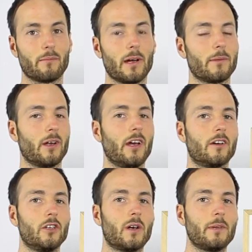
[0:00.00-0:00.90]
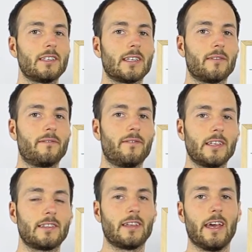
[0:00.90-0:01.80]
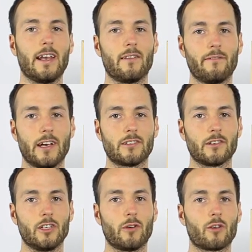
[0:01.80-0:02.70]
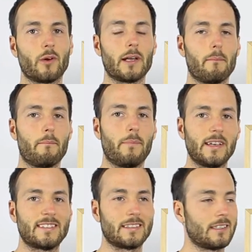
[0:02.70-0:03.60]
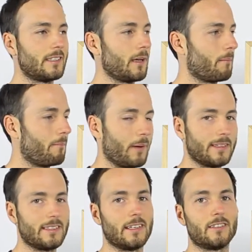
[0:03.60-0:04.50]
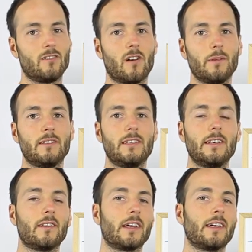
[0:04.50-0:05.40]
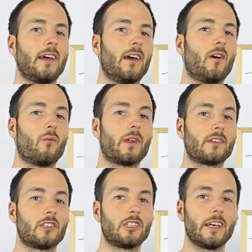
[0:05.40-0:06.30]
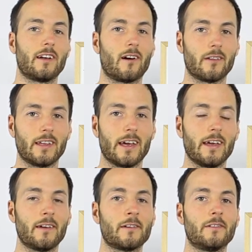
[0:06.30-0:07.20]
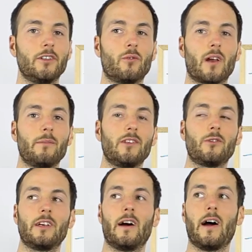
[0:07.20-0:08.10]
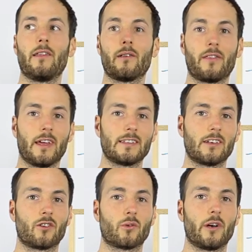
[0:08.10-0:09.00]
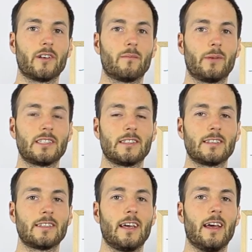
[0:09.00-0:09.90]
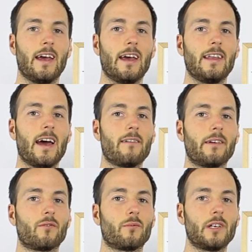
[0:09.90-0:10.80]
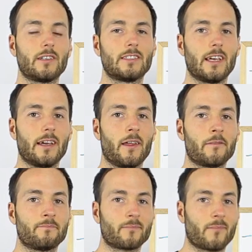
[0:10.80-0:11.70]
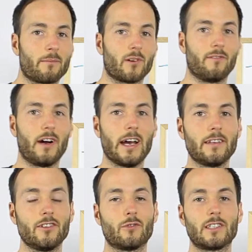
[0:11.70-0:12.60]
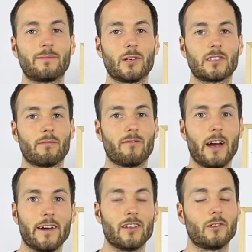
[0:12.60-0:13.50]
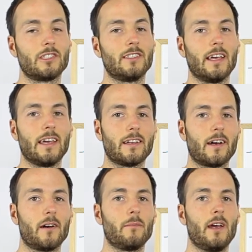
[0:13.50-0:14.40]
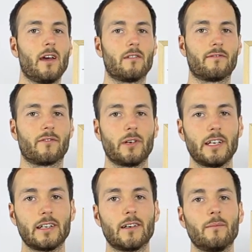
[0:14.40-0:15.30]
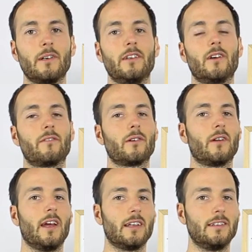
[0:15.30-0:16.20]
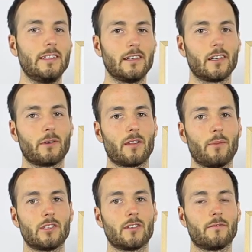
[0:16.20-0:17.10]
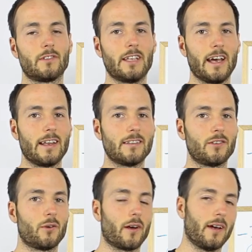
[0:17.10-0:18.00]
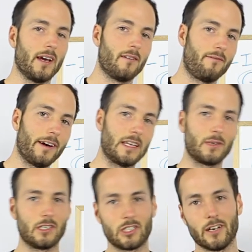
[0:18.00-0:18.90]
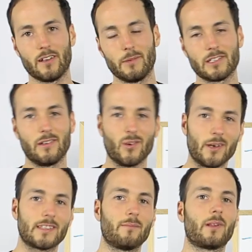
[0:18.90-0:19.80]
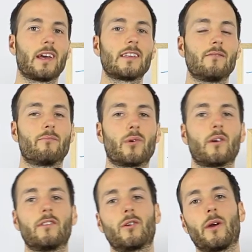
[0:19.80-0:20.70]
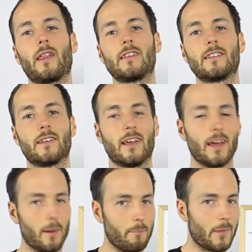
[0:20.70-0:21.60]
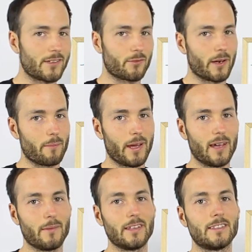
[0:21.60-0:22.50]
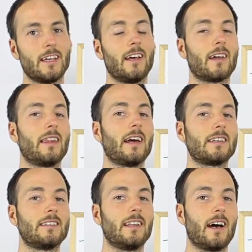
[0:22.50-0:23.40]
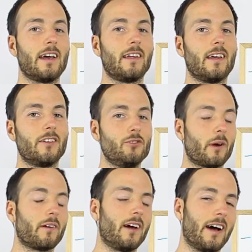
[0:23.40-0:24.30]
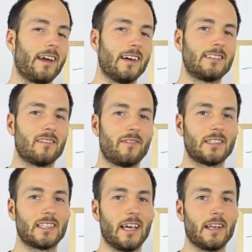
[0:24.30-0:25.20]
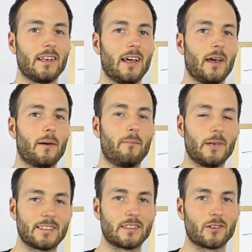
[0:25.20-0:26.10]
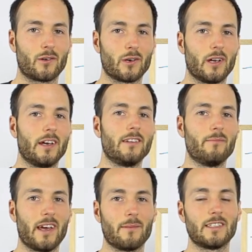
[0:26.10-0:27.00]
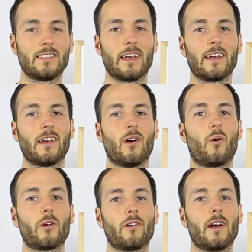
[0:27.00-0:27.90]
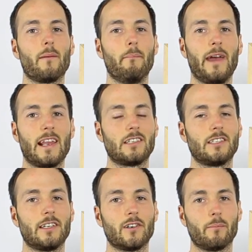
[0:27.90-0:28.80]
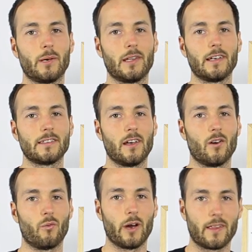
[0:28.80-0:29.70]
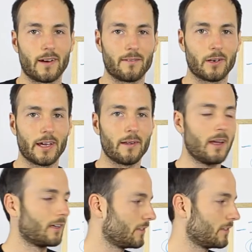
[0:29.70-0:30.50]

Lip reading: But remember, you want to be a sophisticated investor. You want to run a business. This is a business. You don't want to be dealing with shit all day. You want to be doing other things and growing your business and having real estate provide you what it's supposed to provide you, which is income, freedom. You know, if you're dealing with a bunch of tenants who are fighting with each other because of noise complaints and broken toilets and missed rent payments, okay, you are not a sophisticated business owner. You made a mistake, or you're not managing your buildings well enough, okay?